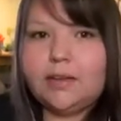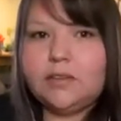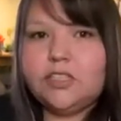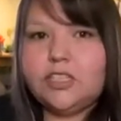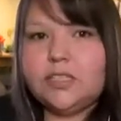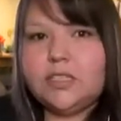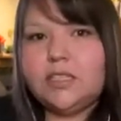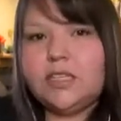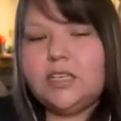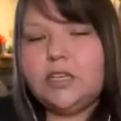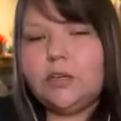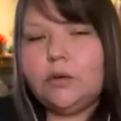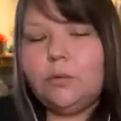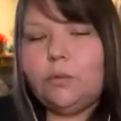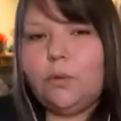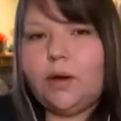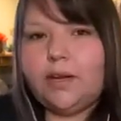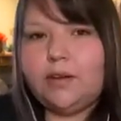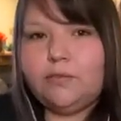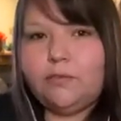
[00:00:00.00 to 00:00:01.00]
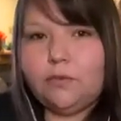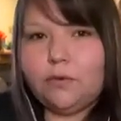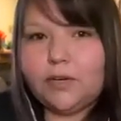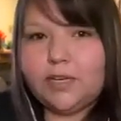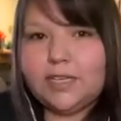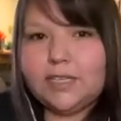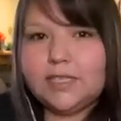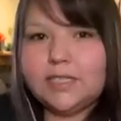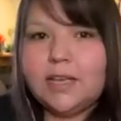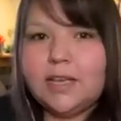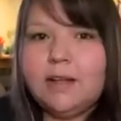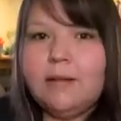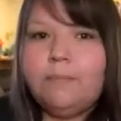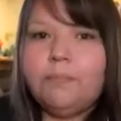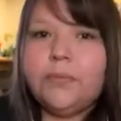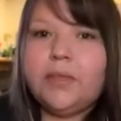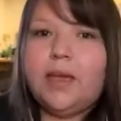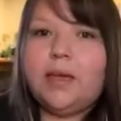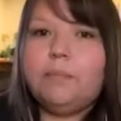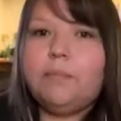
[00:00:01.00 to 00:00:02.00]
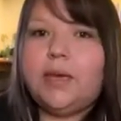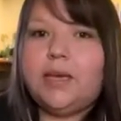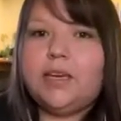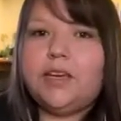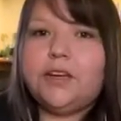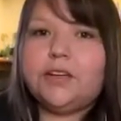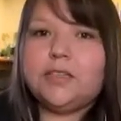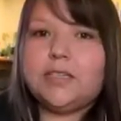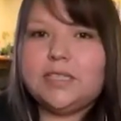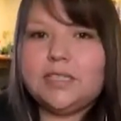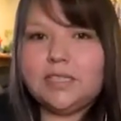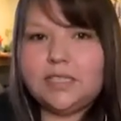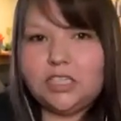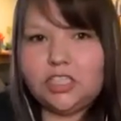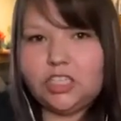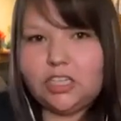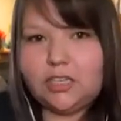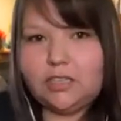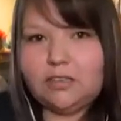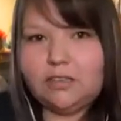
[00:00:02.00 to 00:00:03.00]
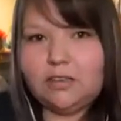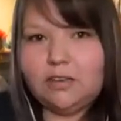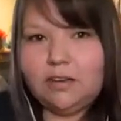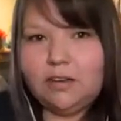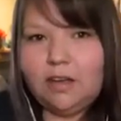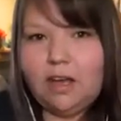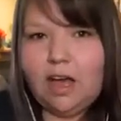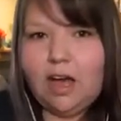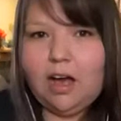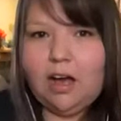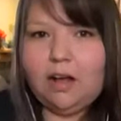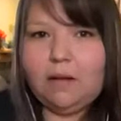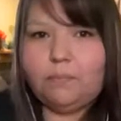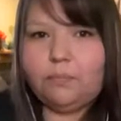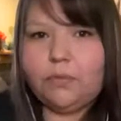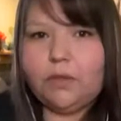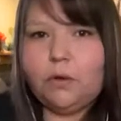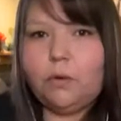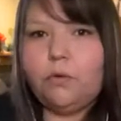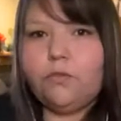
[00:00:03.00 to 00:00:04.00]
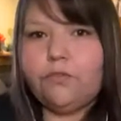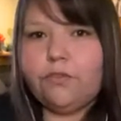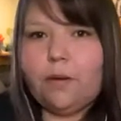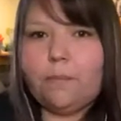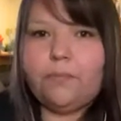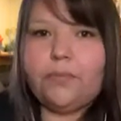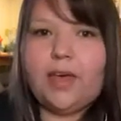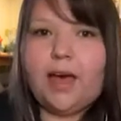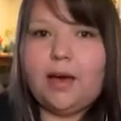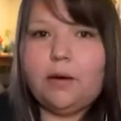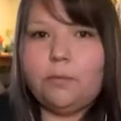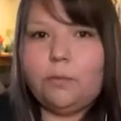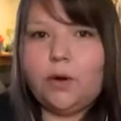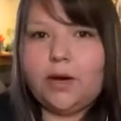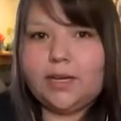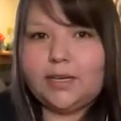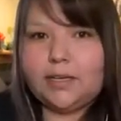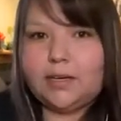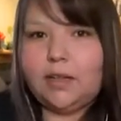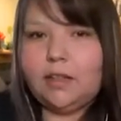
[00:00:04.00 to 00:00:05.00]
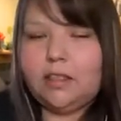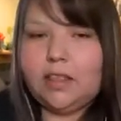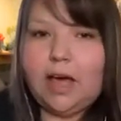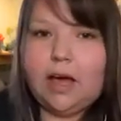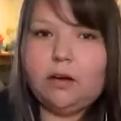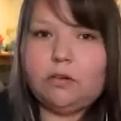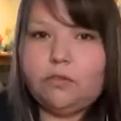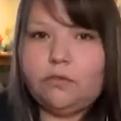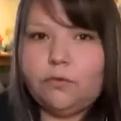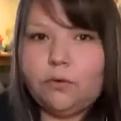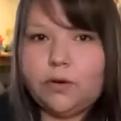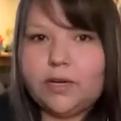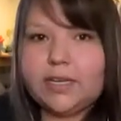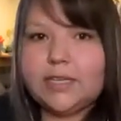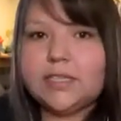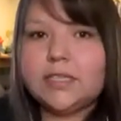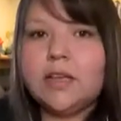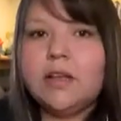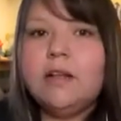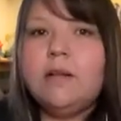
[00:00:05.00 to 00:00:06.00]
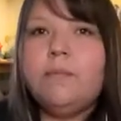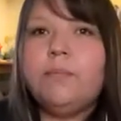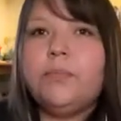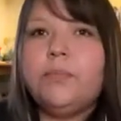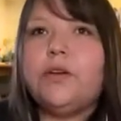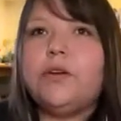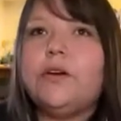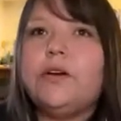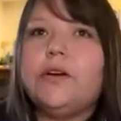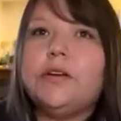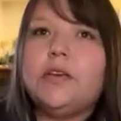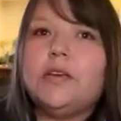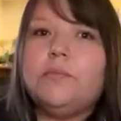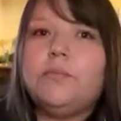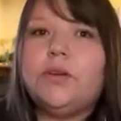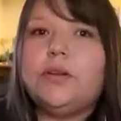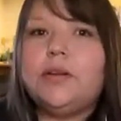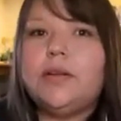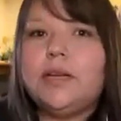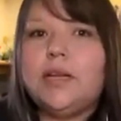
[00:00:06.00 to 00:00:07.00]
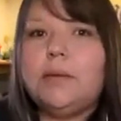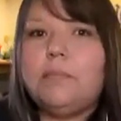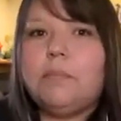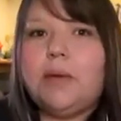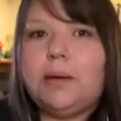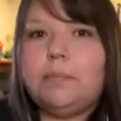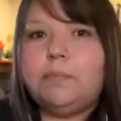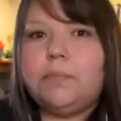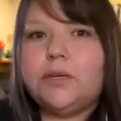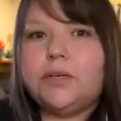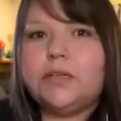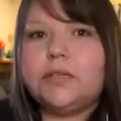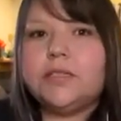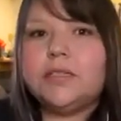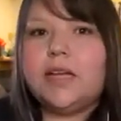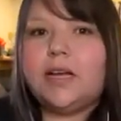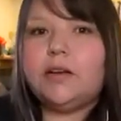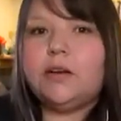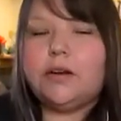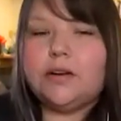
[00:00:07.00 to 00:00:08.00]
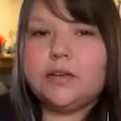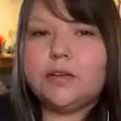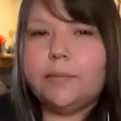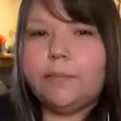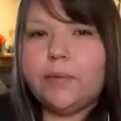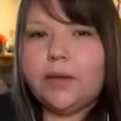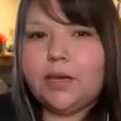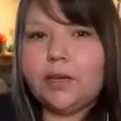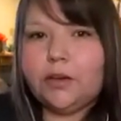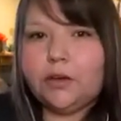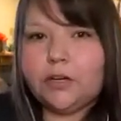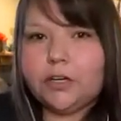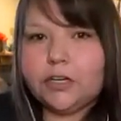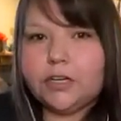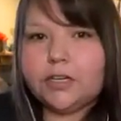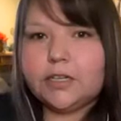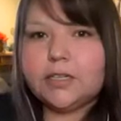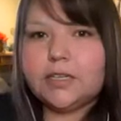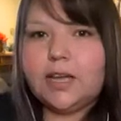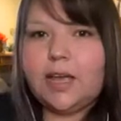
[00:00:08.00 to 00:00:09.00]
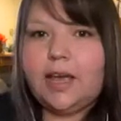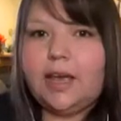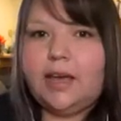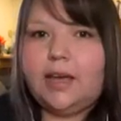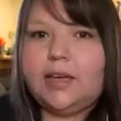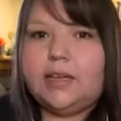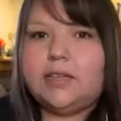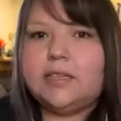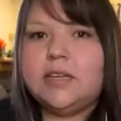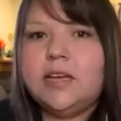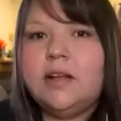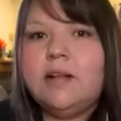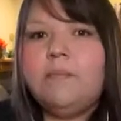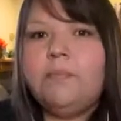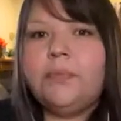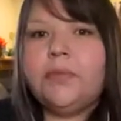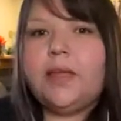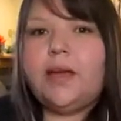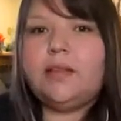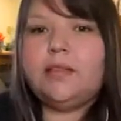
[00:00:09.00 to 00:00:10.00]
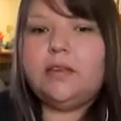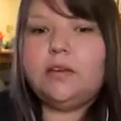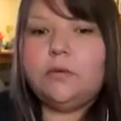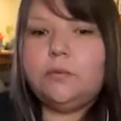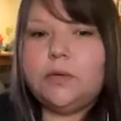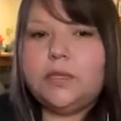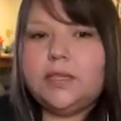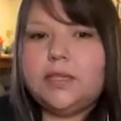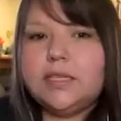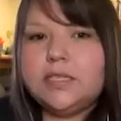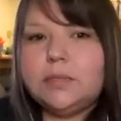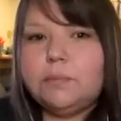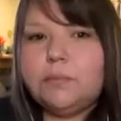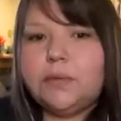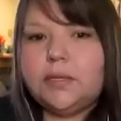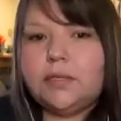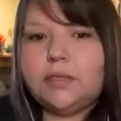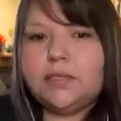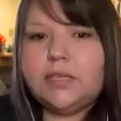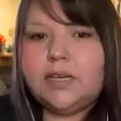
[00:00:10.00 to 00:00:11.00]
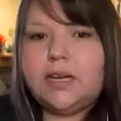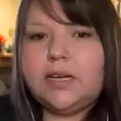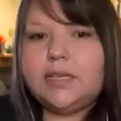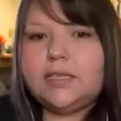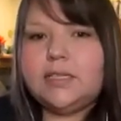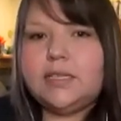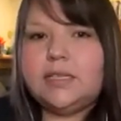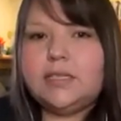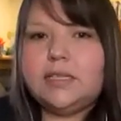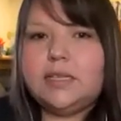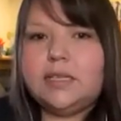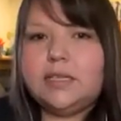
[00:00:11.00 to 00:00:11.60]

can't just hear one voice and make your decision um, from that one loud voice. There are community members that aren't being heard. And I think what this bill does is